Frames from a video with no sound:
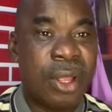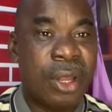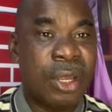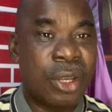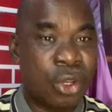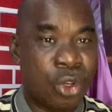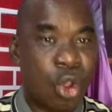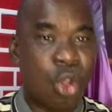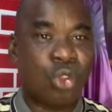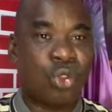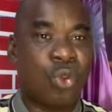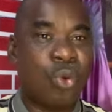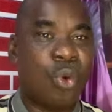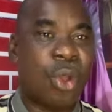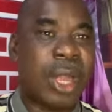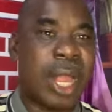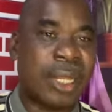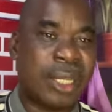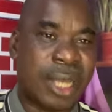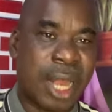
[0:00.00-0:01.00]
those who
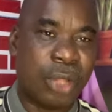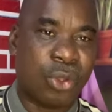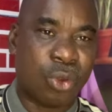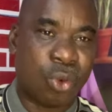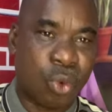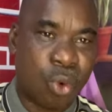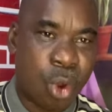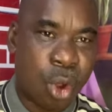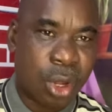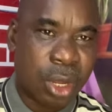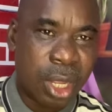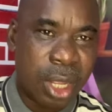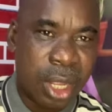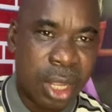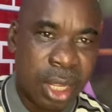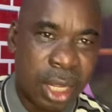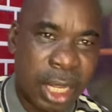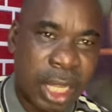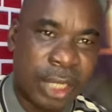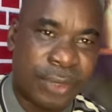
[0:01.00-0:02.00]
want Nigeria to work
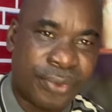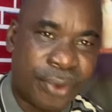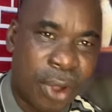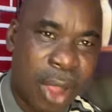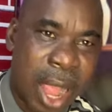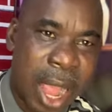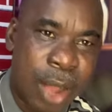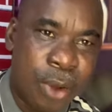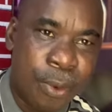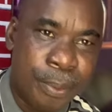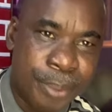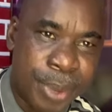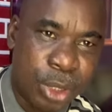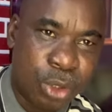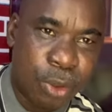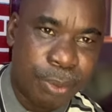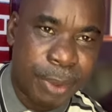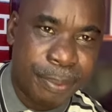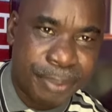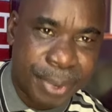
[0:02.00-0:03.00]
is for an Obi
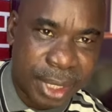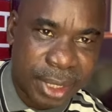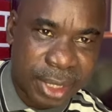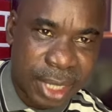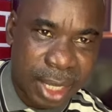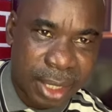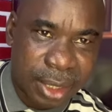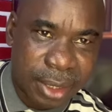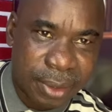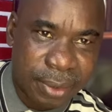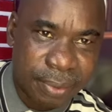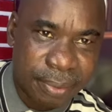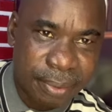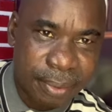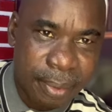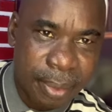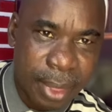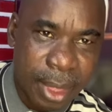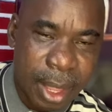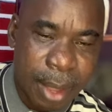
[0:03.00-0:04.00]
to be president.
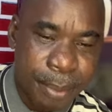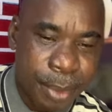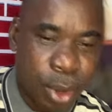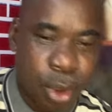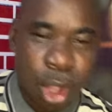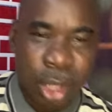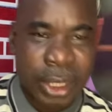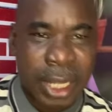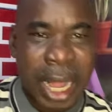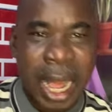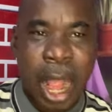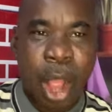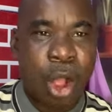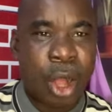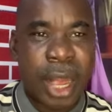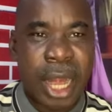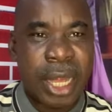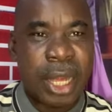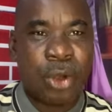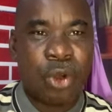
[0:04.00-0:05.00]
Because there are
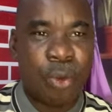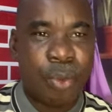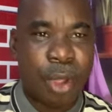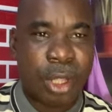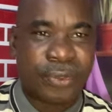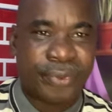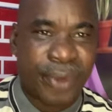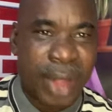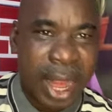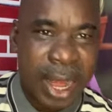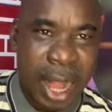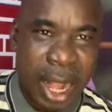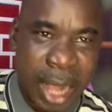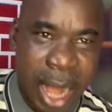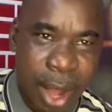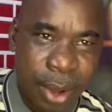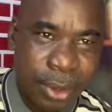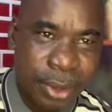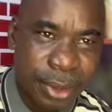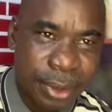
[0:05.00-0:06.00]
already rumors flying
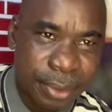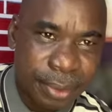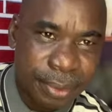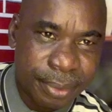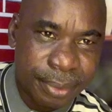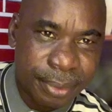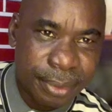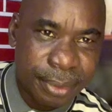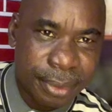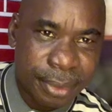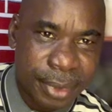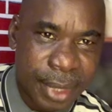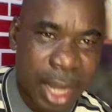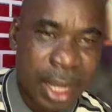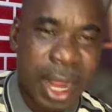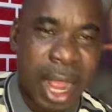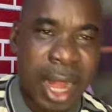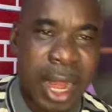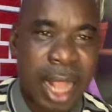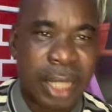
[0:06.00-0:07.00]
around
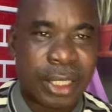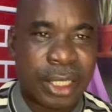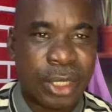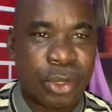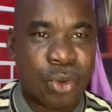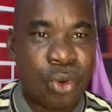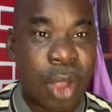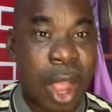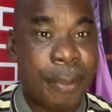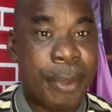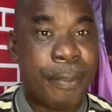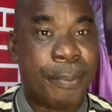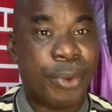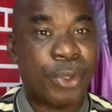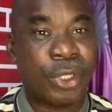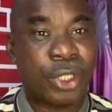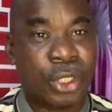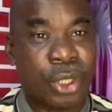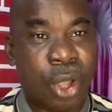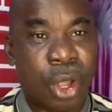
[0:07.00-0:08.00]
that an Atiku have been
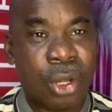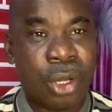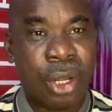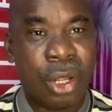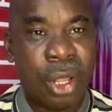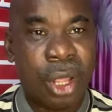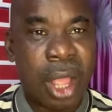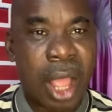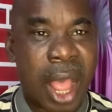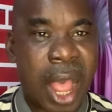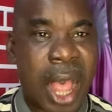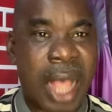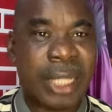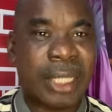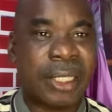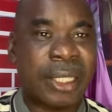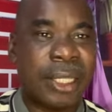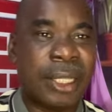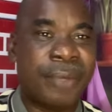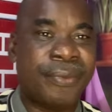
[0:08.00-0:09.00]
positioned
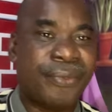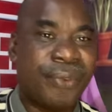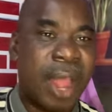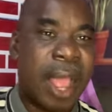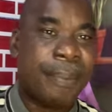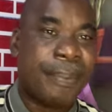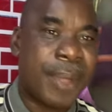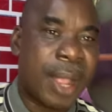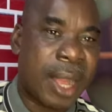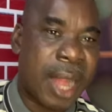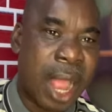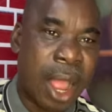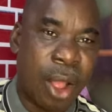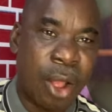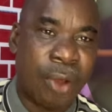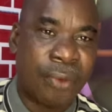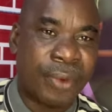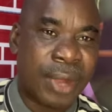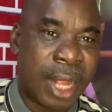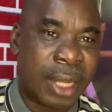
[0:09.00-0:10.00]
as the flag bearer
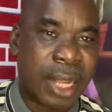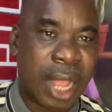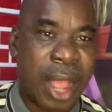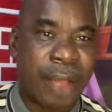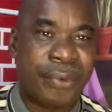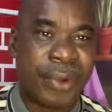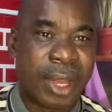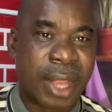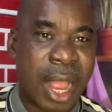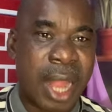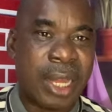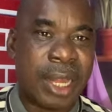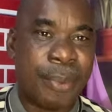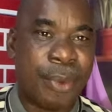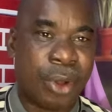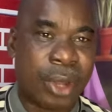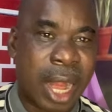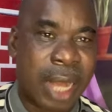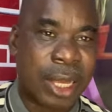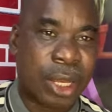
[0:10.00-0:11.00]
of that African
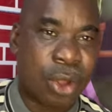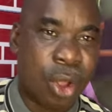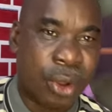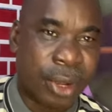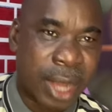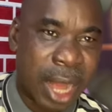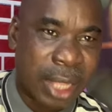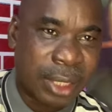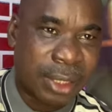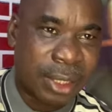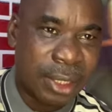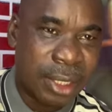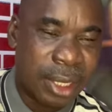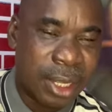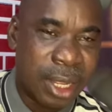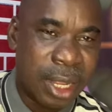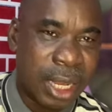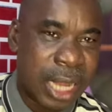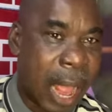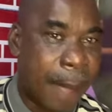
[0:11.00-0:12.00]
Democratic Congress,
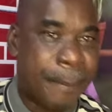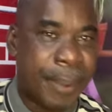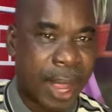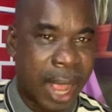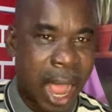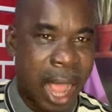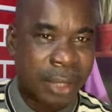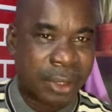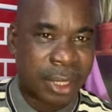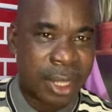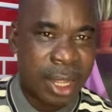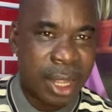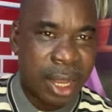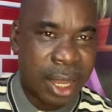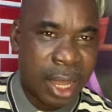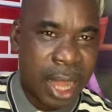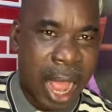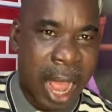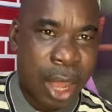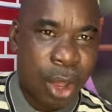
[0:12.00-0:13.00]
that perhaps
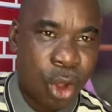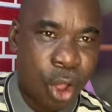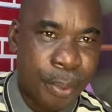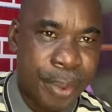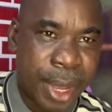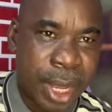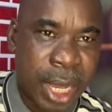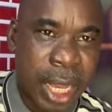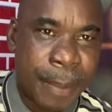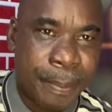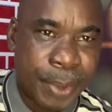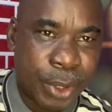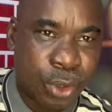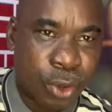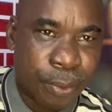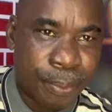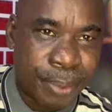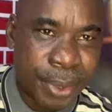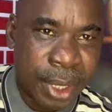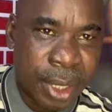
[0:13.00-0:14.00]
they are lobbying a
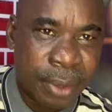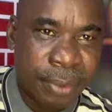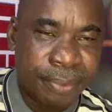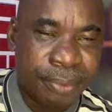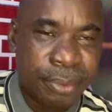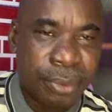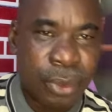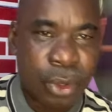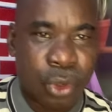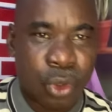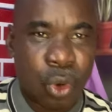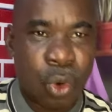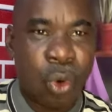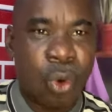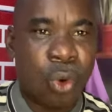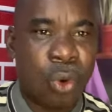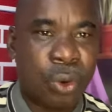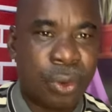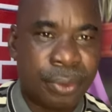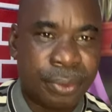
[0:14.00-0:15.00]
P2B
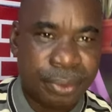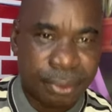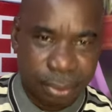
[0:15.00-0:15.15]
to